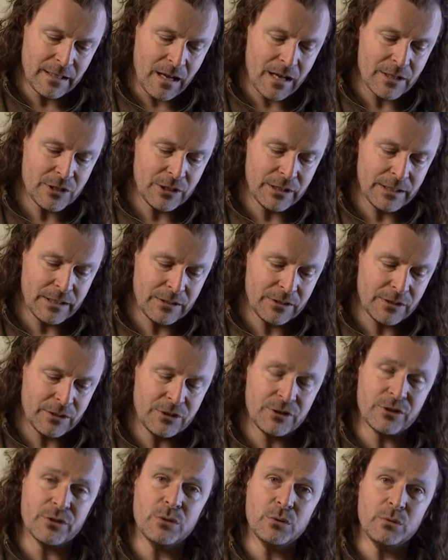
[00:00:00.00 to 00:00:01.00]
largely to
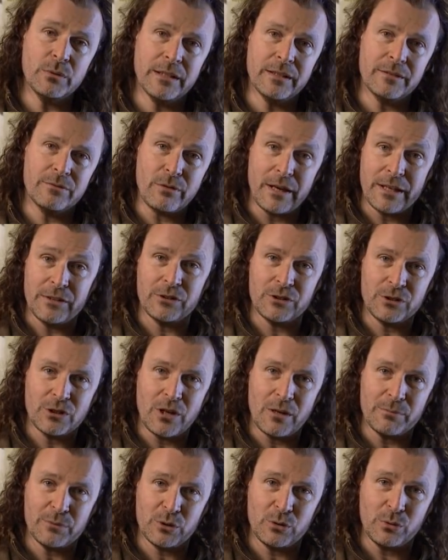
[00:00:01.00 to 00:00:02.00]
do with
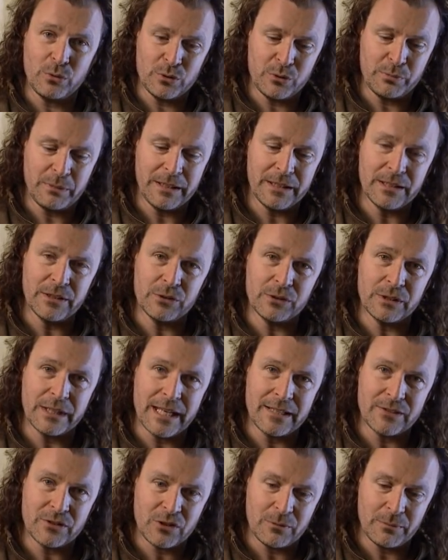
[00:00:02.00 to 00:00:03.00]
razor-sharp swords being used
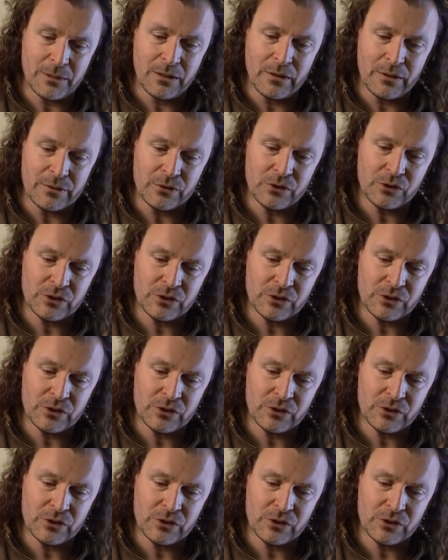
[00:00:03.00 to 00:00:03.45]
against them and a lot of